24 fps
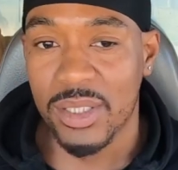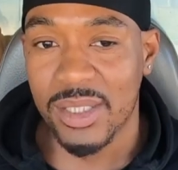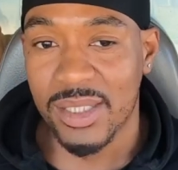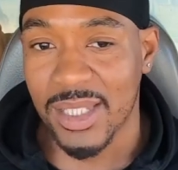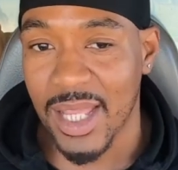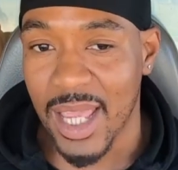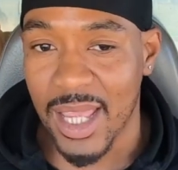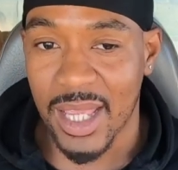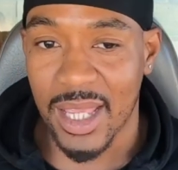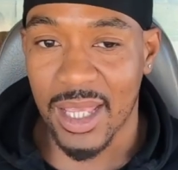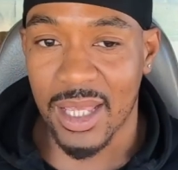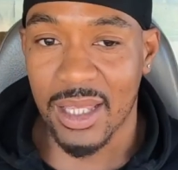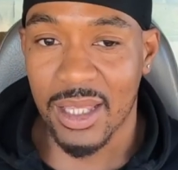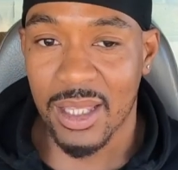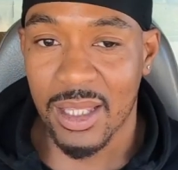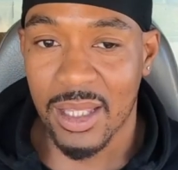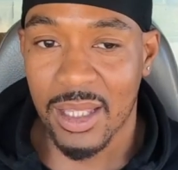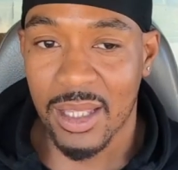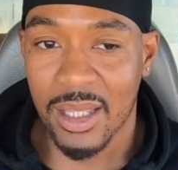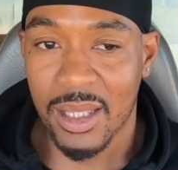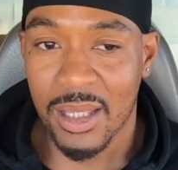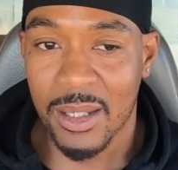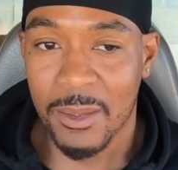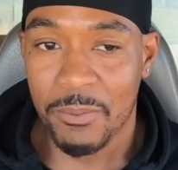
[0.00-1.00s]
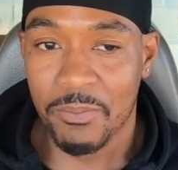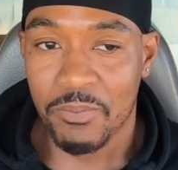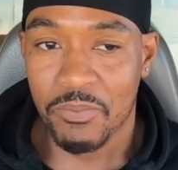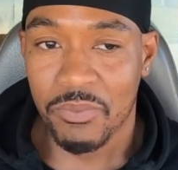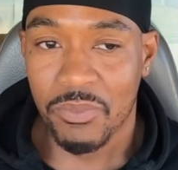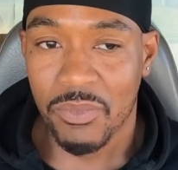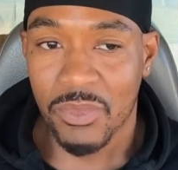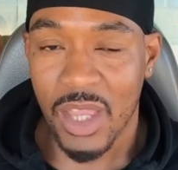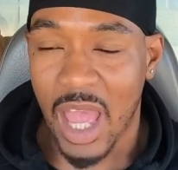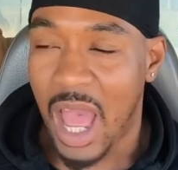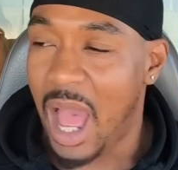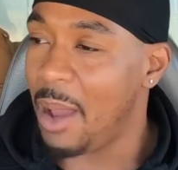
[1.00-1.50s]
was saying.
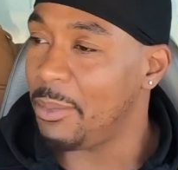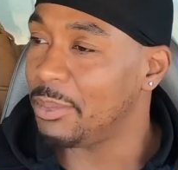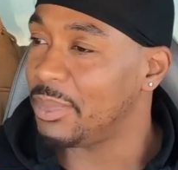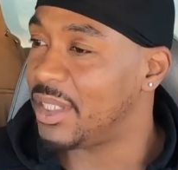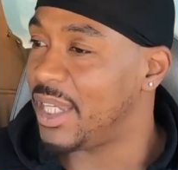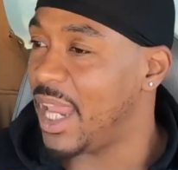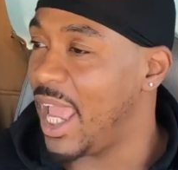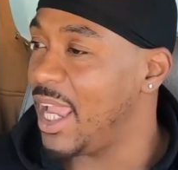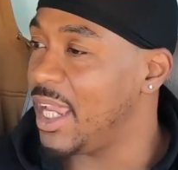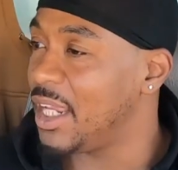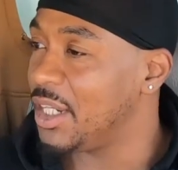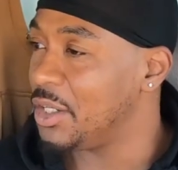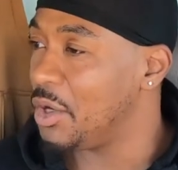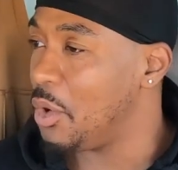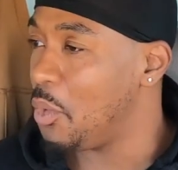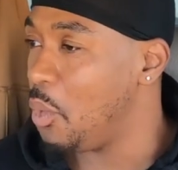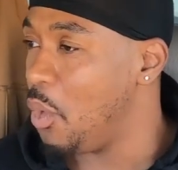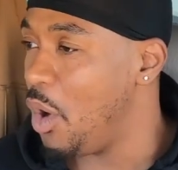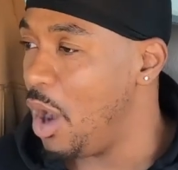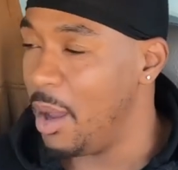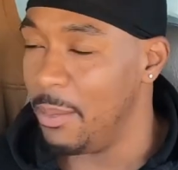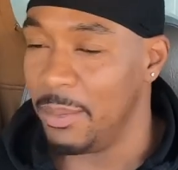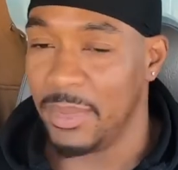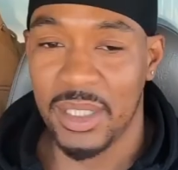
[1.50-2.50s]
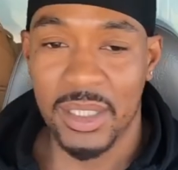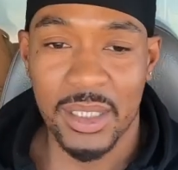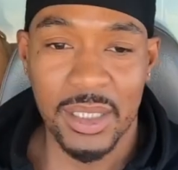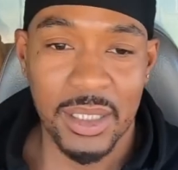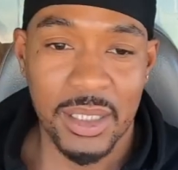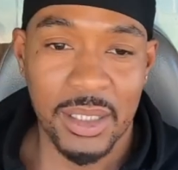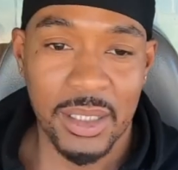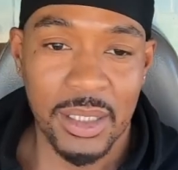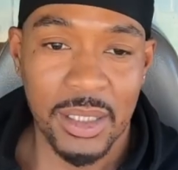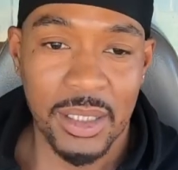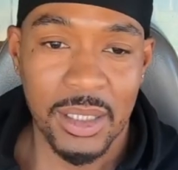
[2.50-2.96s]
I'm dating a woman,